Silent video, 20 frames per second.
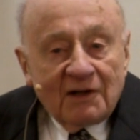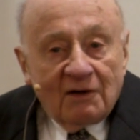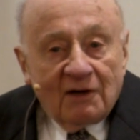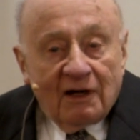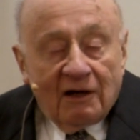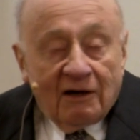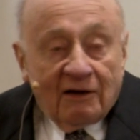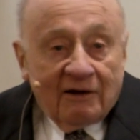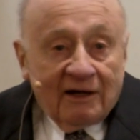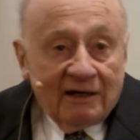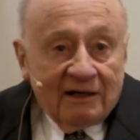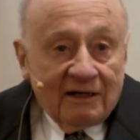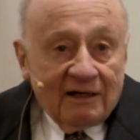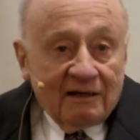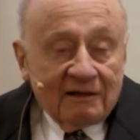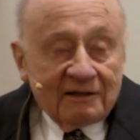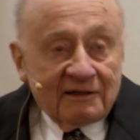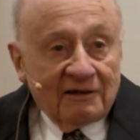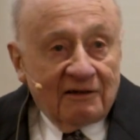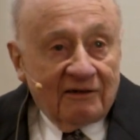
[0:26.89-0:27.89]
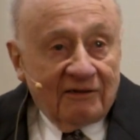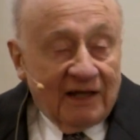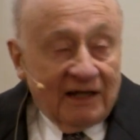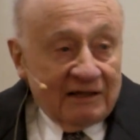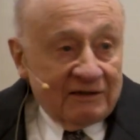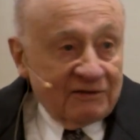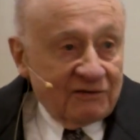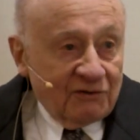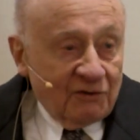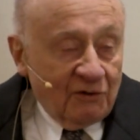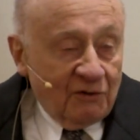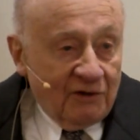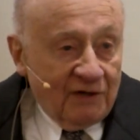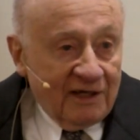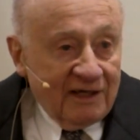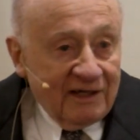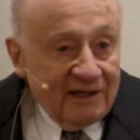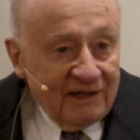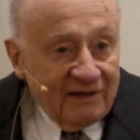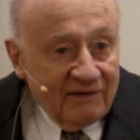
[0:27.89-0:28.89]
all right, I'll tell that
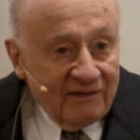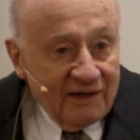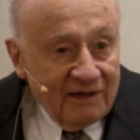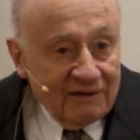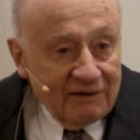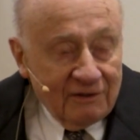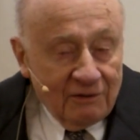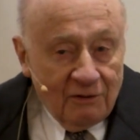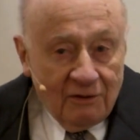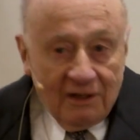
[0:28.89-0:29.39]
story, and then you